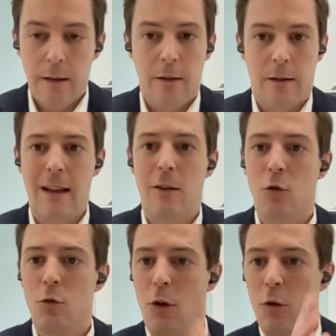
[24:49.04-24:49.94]
So that's
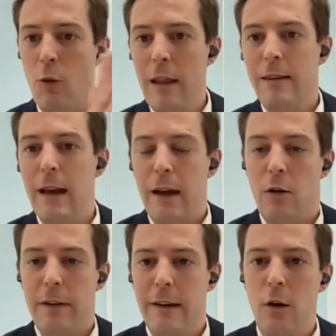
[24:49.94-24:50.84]
on, on one side.
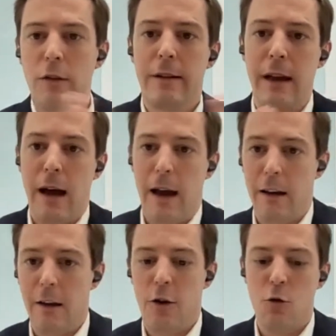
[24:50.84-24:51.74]
On the other
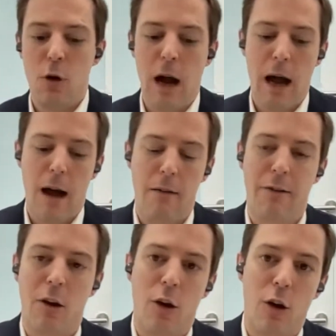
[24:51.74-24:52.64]
side, you
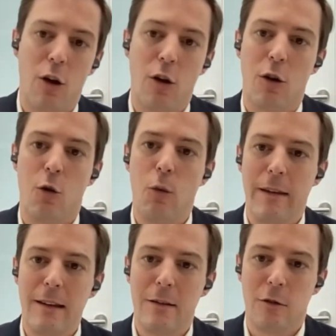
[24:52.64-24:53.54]
have a, uh, a
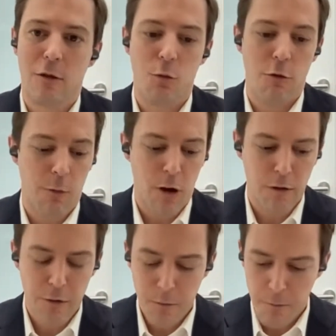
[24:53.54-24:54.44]
resistance
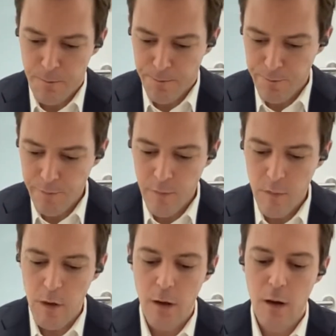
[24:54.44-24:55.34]
movement
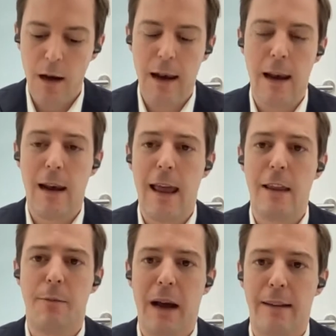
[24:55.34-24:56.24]

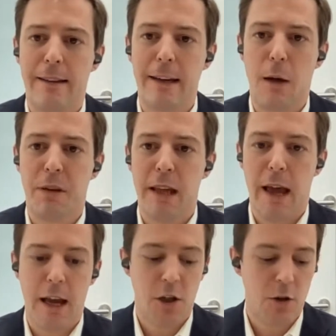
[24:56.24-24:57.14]
led by
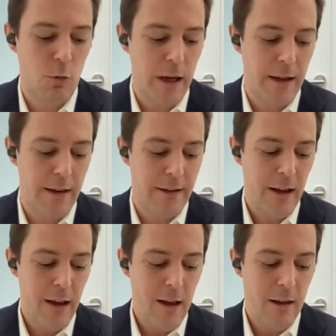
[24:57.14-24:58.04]
CRPH with
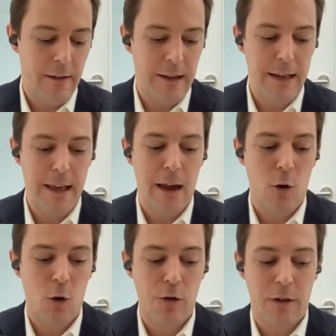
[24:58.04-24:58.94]
the
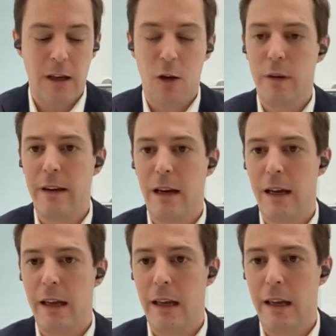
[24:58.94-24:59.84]
EAOs
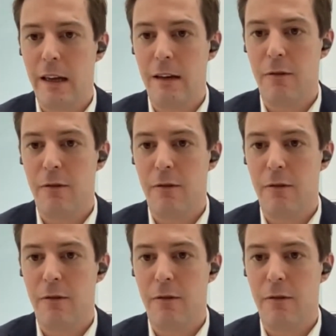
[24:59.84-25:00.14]
increasingly